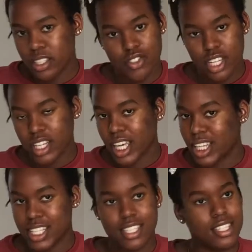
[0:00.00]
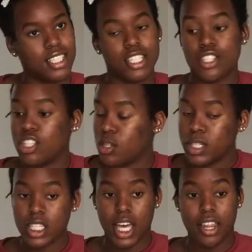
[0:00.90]
this journey. Let's do it
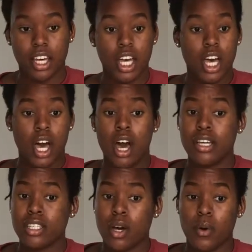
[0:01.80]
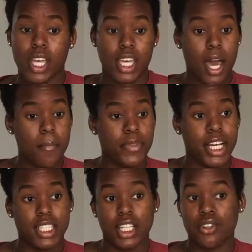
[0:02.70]
together. So yeah,
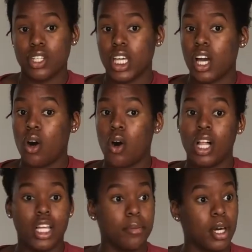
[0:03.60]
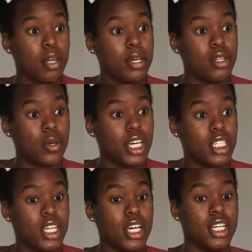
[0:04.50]
that's literally all I'm gonna be doing
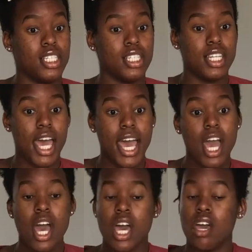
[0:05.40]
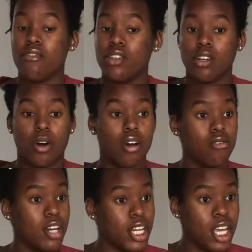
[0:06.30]
today. If you don't
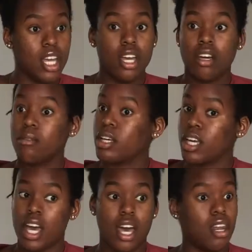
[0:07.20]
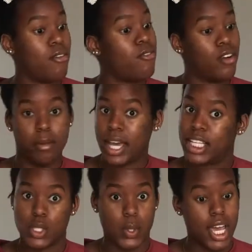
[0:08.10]
already, again, follow my
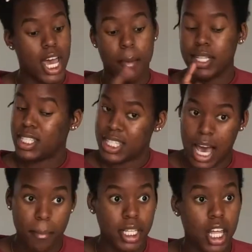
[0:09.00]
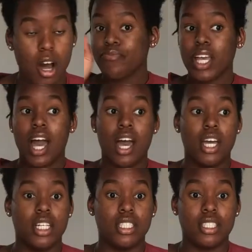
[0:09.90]
Instagram. It's down below.
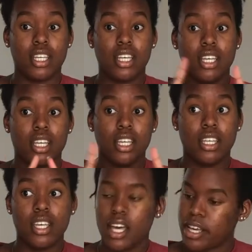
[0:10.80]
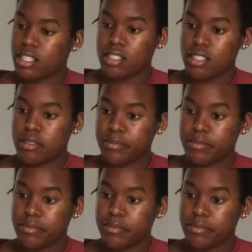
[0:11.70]
And yes,